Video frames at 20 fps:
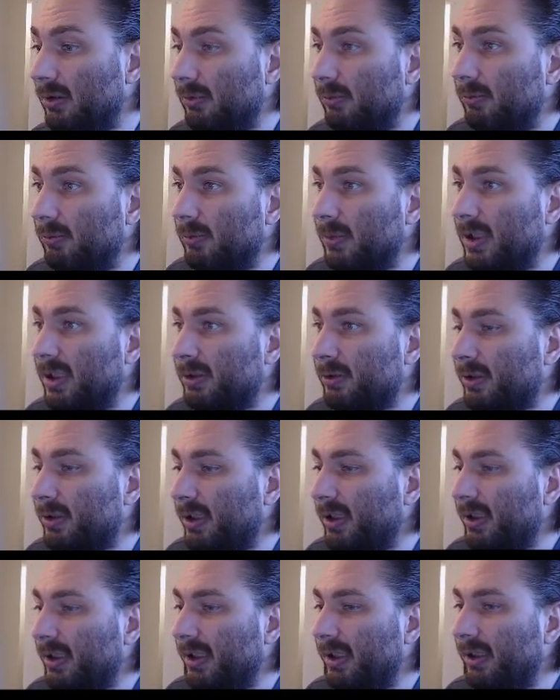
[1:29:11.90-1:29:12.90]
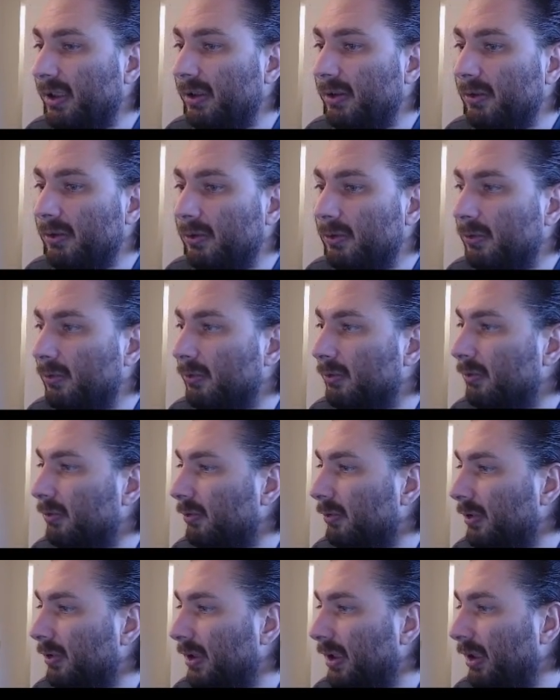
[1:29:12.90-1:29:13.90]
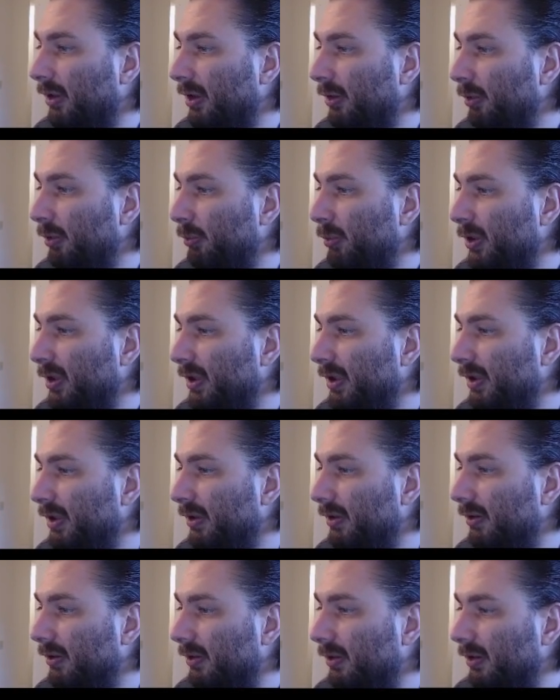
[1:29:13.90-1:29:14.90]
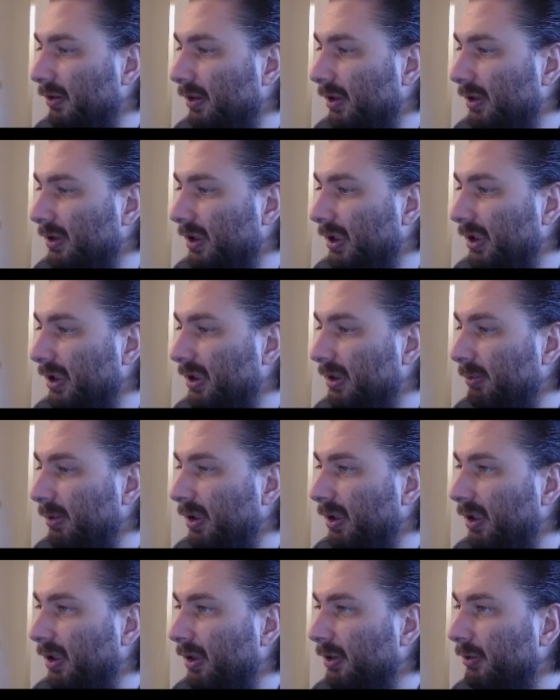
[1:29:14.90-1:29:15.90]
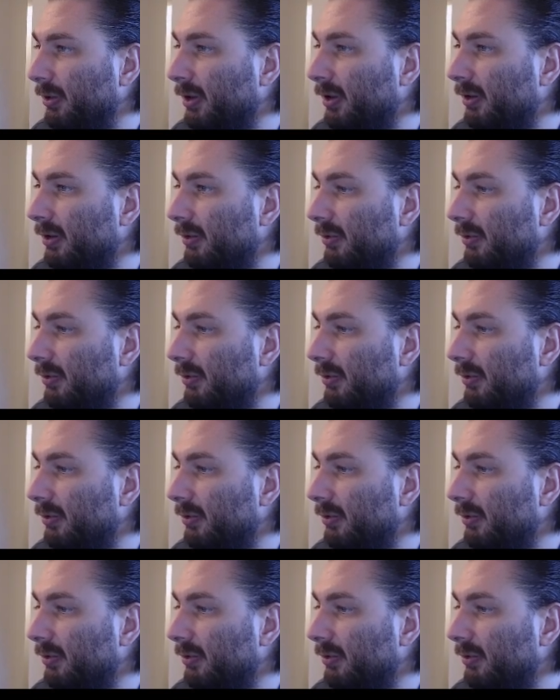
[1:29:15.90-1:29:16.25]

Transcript: But let's try again. Now that we put in the size to be 100.